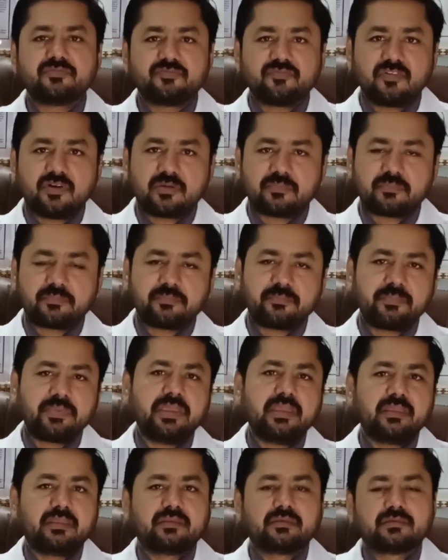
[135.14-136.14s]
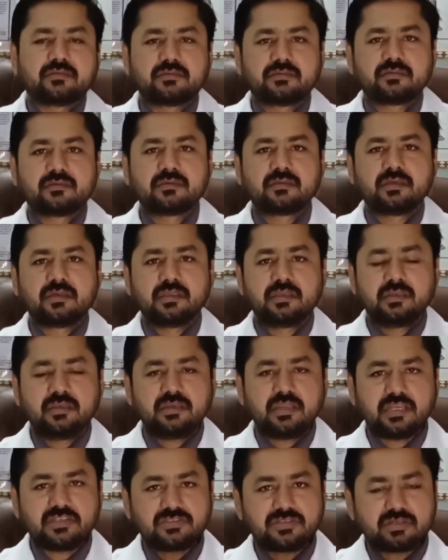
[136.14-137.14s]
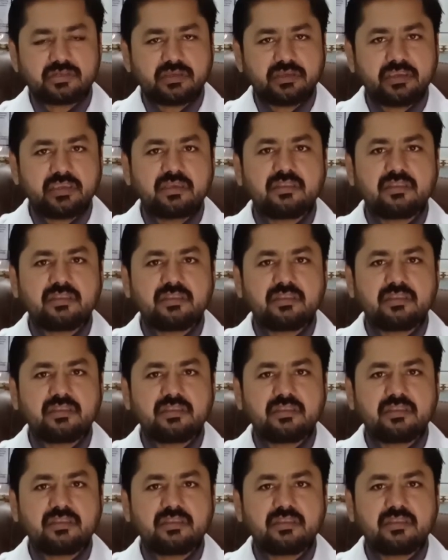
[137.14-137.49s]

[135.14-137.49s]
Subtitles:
What is the best remedy for pain?